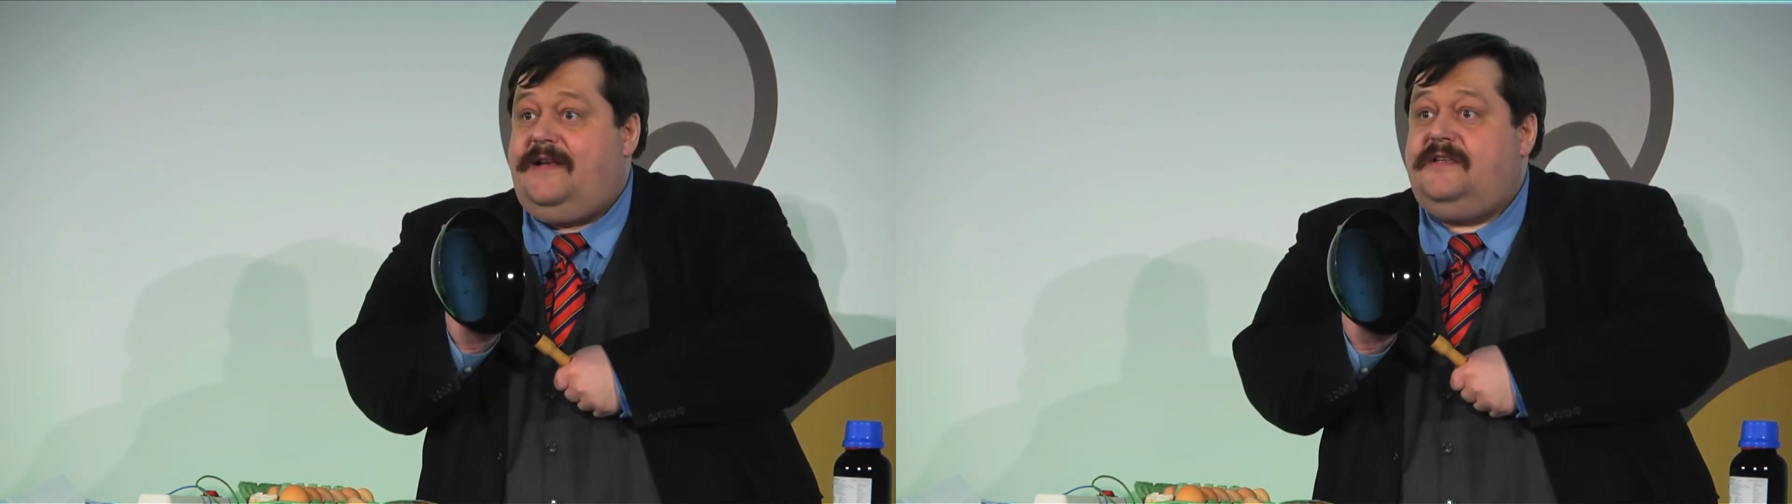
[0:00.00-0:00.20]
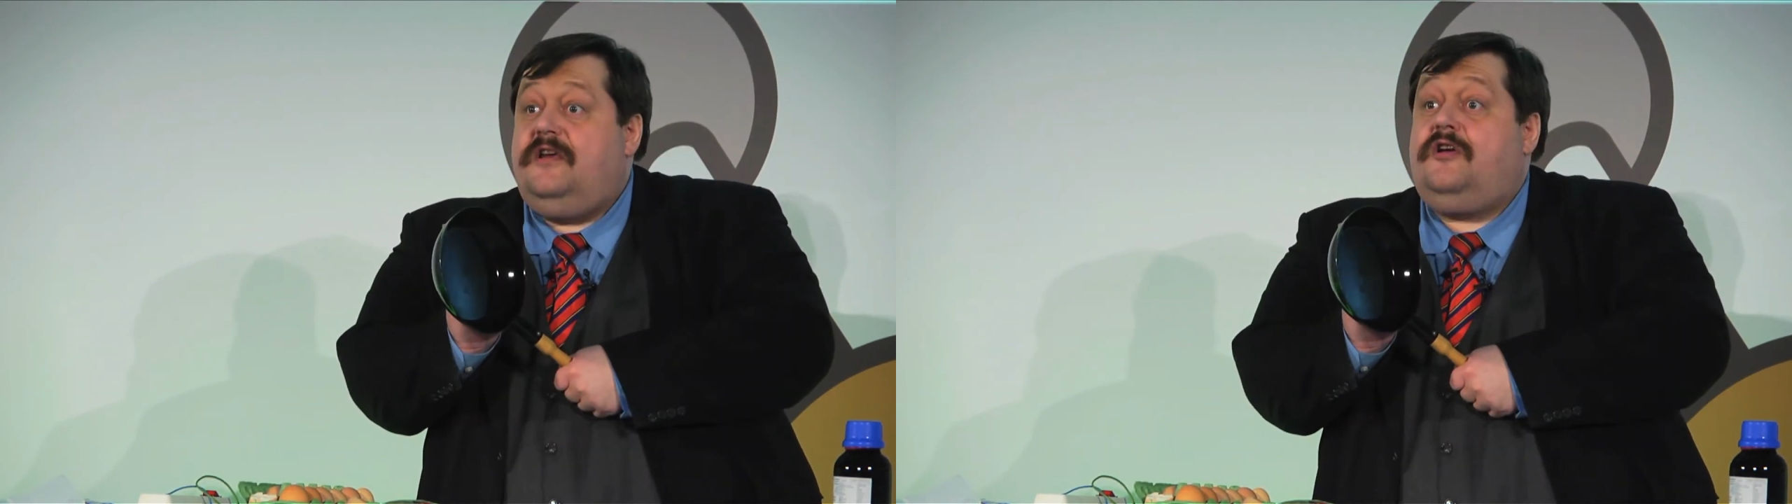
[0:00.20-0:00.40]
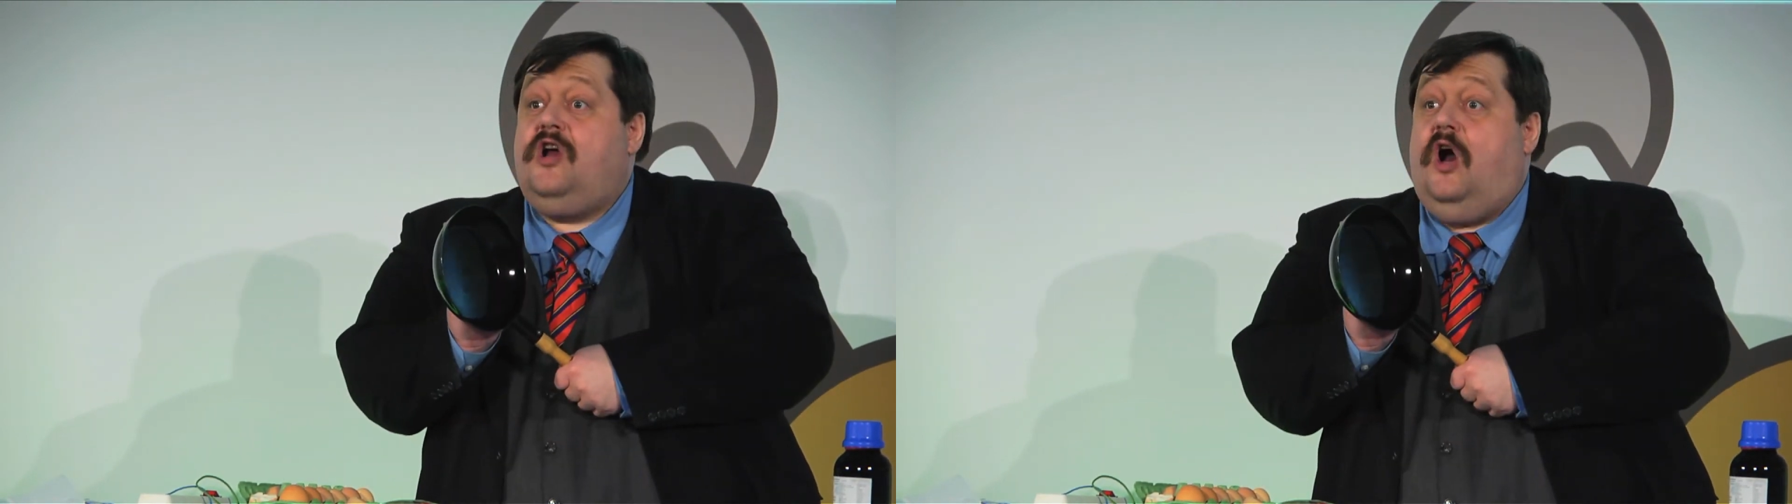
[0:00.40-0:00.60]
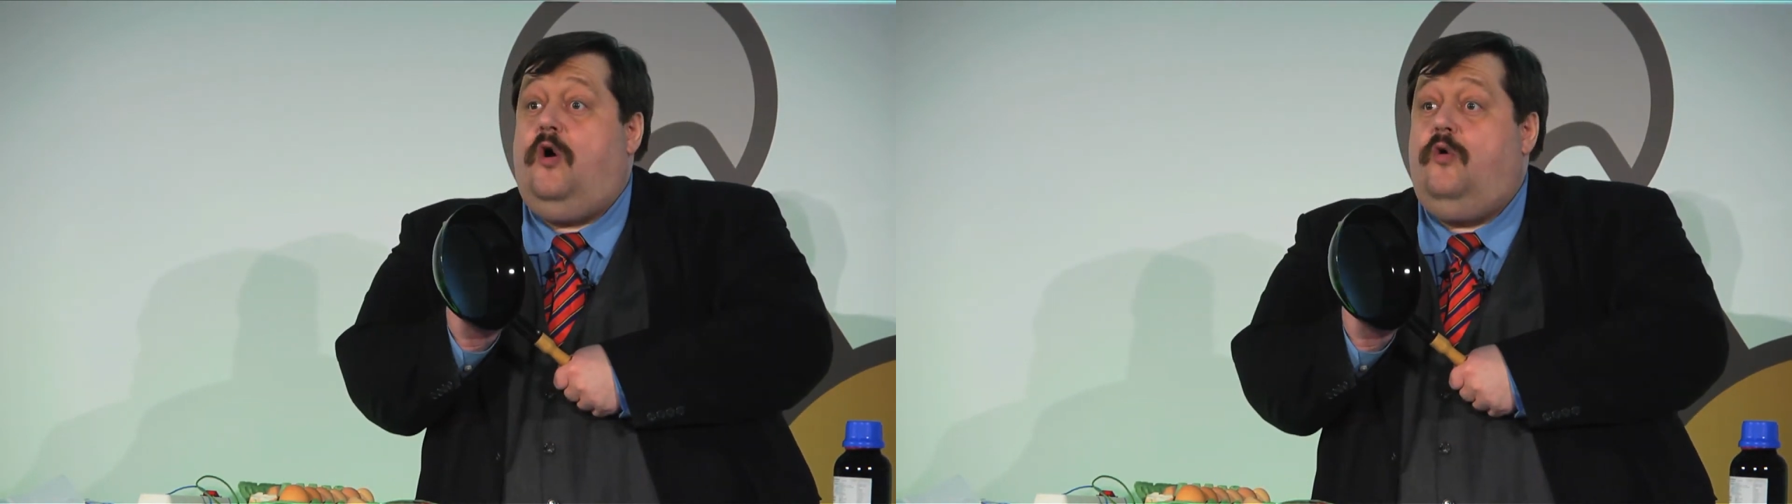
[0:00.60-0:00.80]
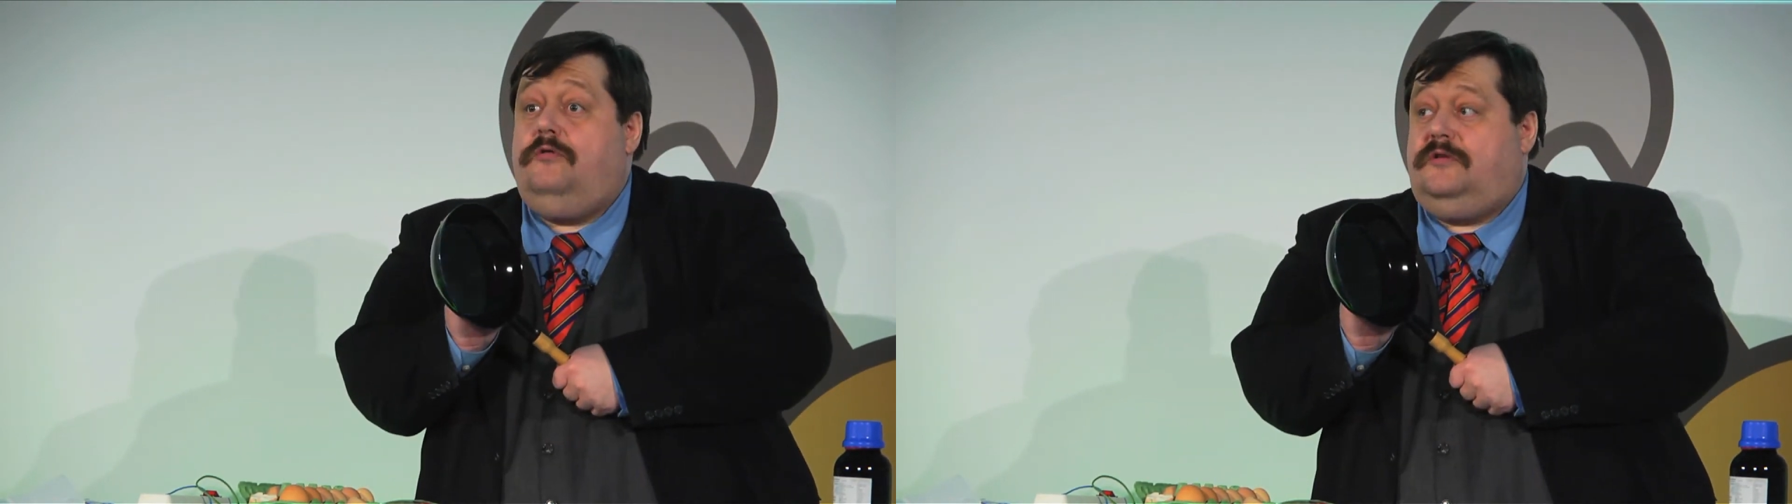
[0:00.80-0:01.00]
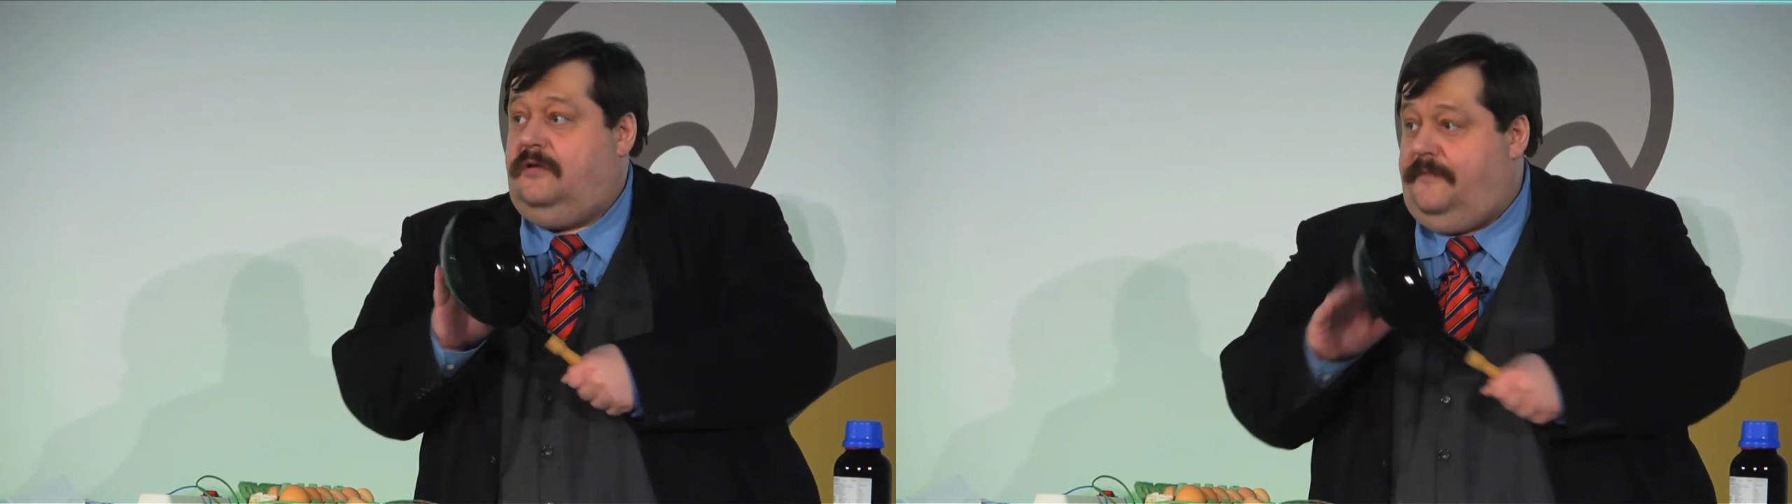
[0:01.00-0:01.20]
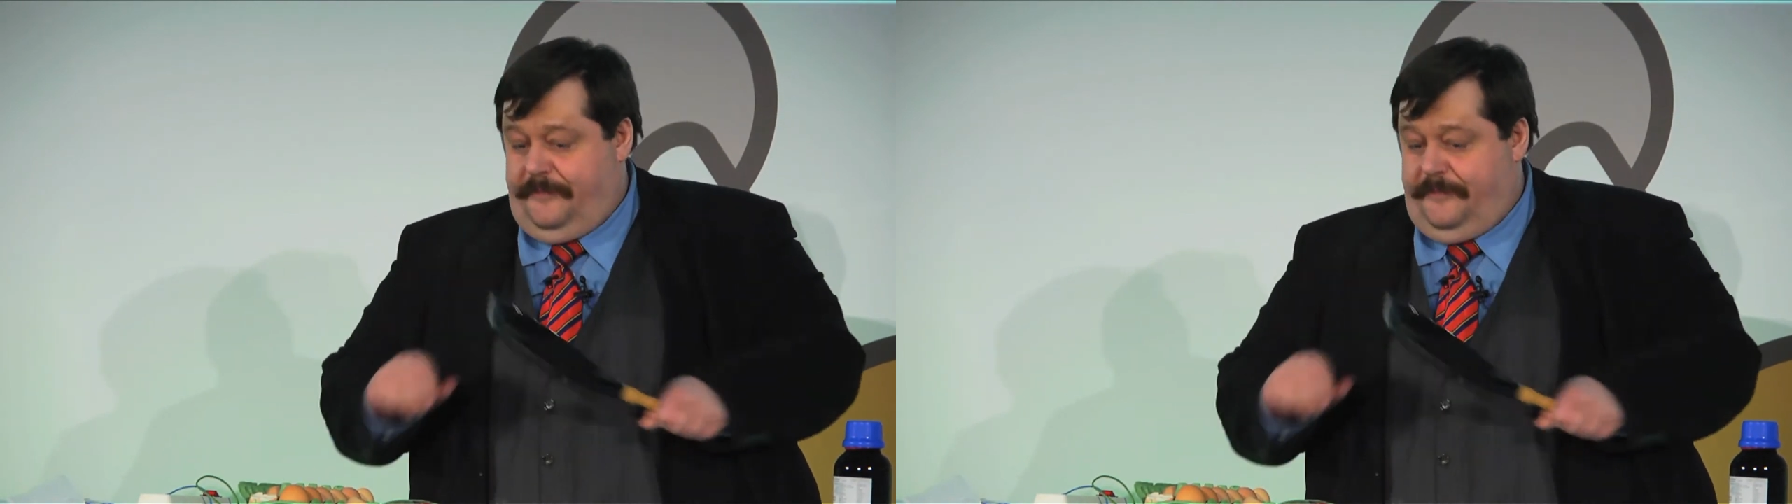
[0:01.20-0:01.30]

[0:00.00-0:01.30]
is cold.